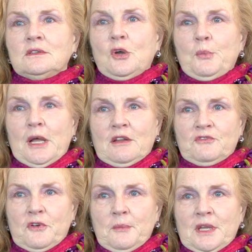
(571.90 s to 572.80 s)

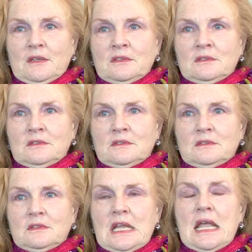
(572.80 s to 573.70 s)
co-pilot for me.
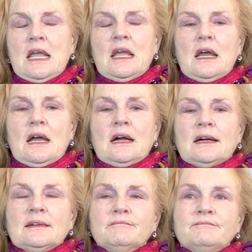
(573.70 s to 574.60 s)

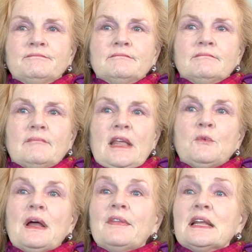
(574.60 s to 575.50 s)
And
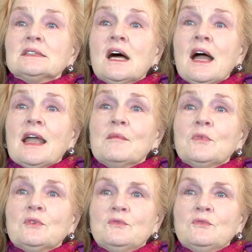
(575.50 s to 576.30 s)
around that time...